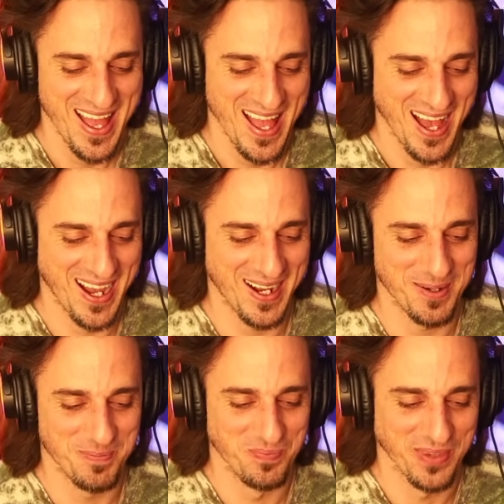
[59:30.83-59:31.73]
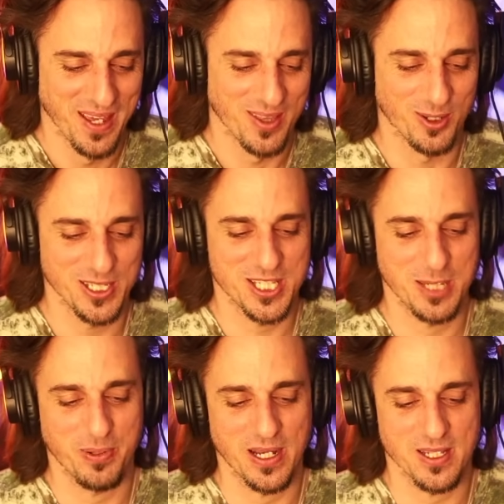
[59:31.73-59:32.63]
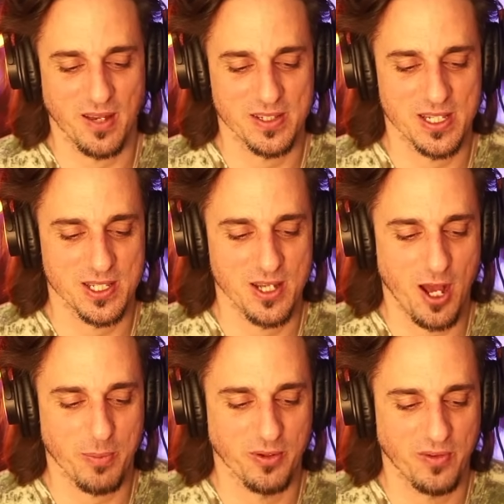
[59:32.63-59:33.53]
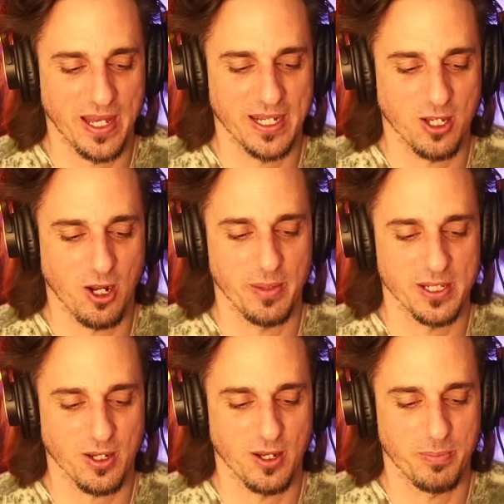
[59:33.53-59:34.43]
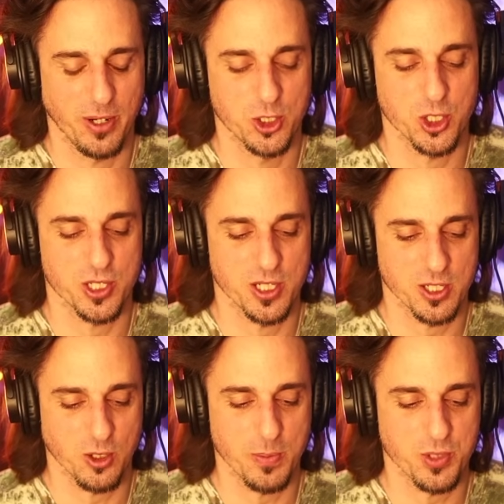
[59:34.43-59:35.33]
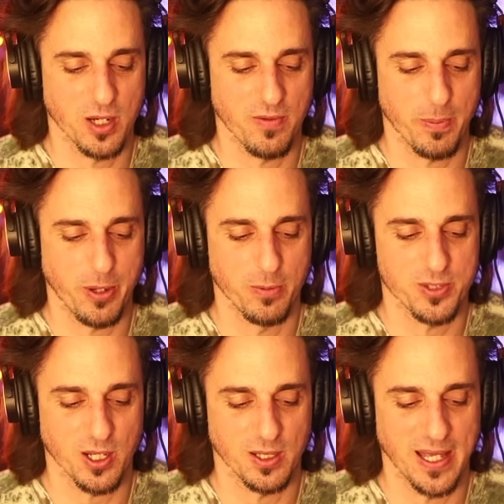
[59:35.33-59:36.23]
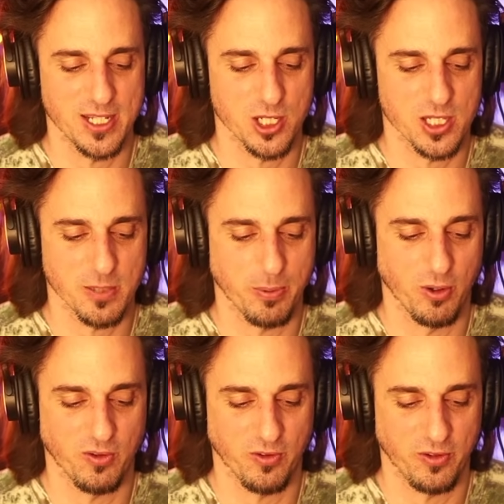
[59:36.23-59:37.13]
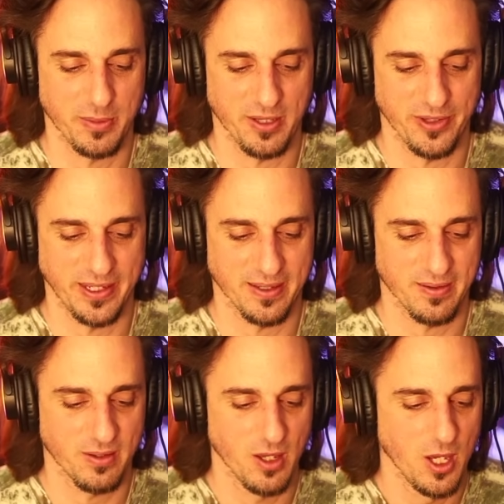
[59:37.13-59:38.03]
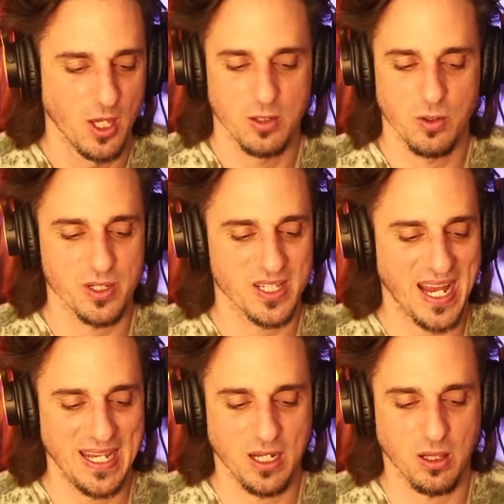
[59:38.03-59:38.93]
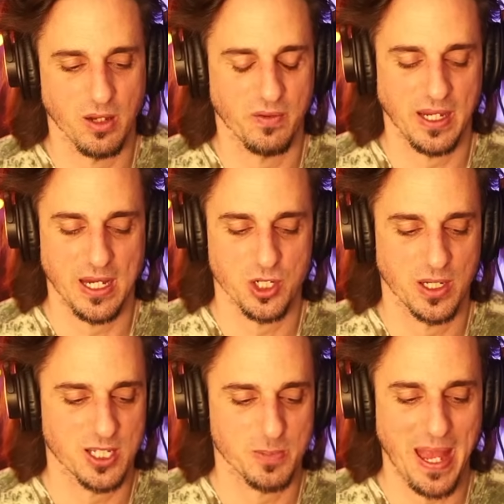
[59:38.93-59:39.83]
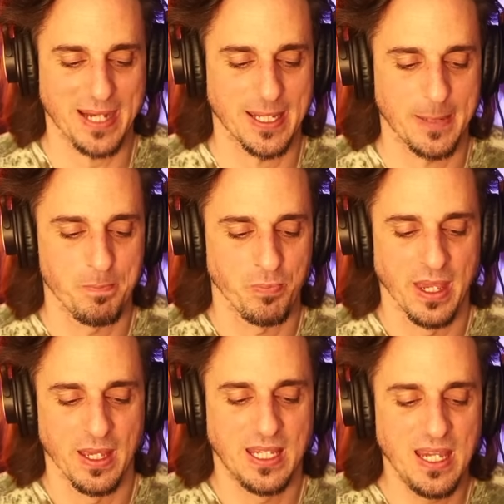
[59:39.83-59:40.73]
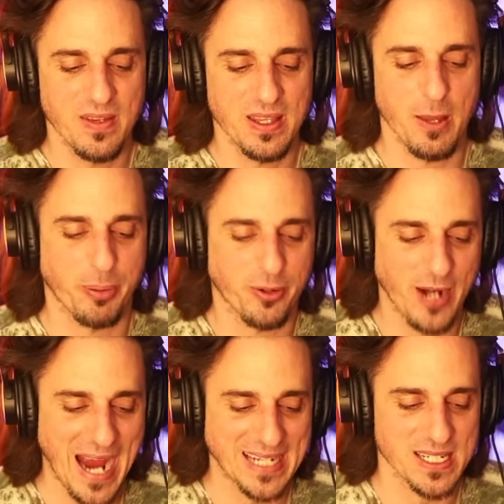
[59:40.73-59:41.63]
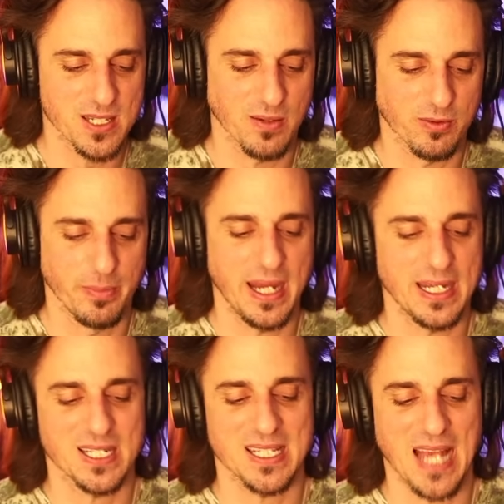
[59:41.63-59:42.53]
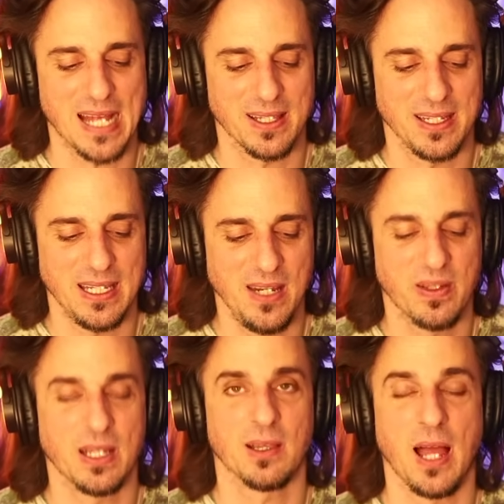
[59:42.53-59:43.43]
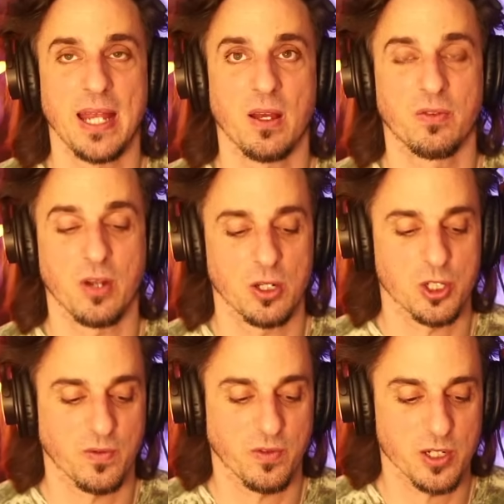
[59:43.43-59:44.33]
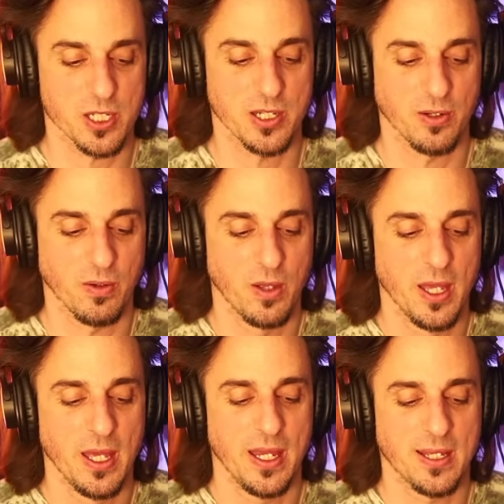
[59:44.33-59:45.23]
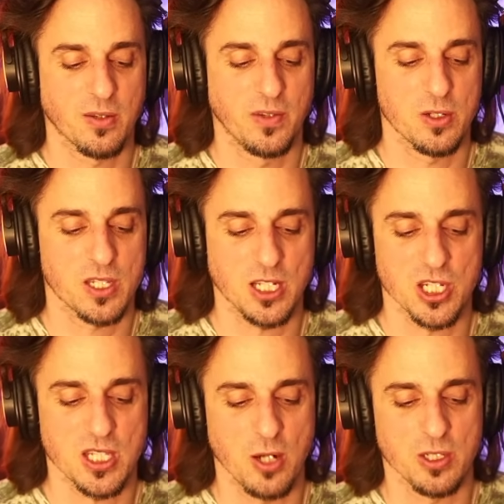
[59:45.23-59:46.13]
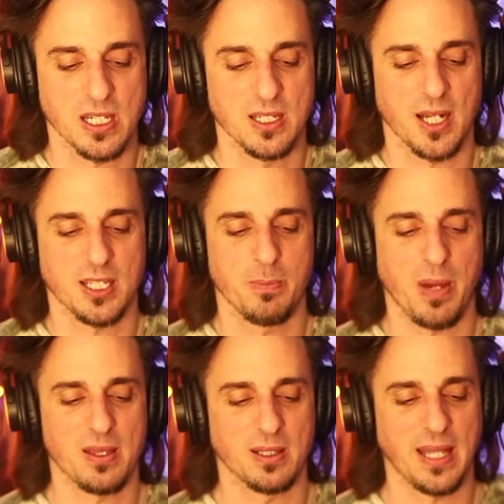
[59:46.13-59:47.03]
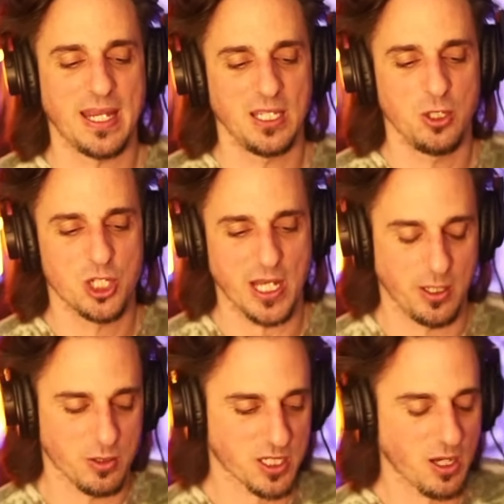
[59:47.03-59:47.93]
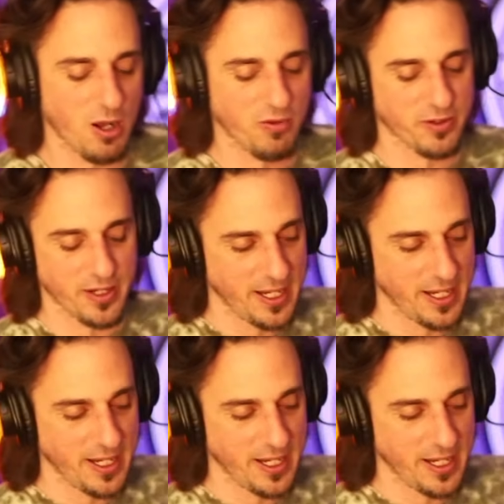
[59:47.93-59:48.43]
The Holy See Press Office has not provided comment on Pocher's description of the Pope's alleged support for female deacons, nor is any clarification expected, given the practice of remaining silent even in light of controversial interviews such as those conducted by the late Eugenio Scalfari.